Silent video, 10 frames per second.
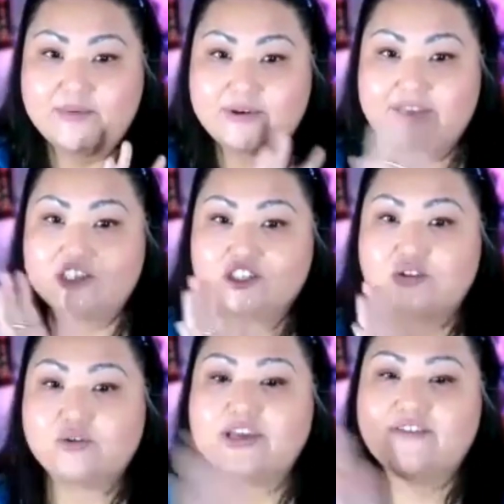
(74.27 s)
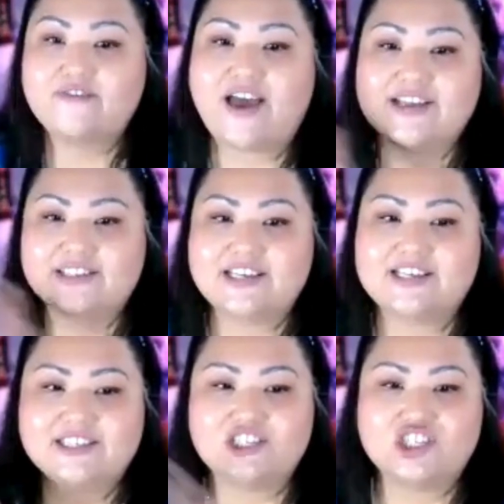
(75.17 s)
will get you quick, fast,
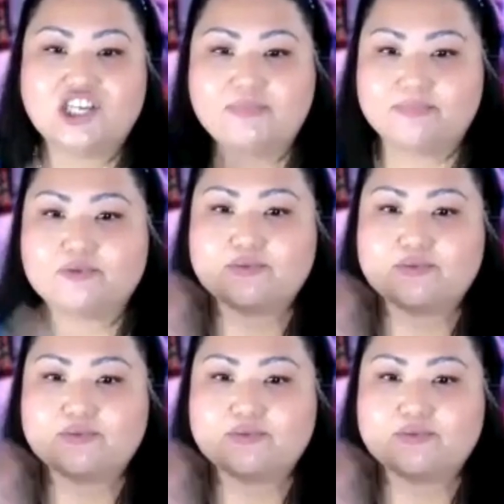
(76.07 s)
easy, cheap.